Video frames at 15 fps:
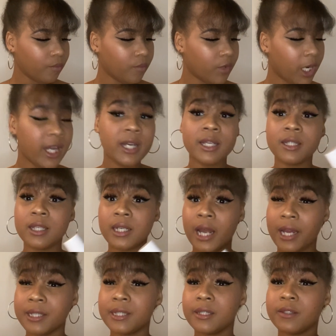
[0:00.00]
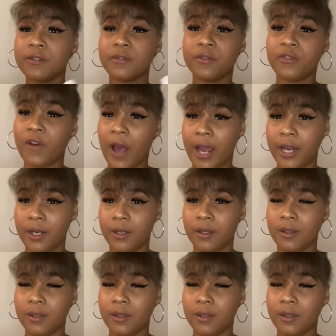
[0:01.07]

It is a nice fine,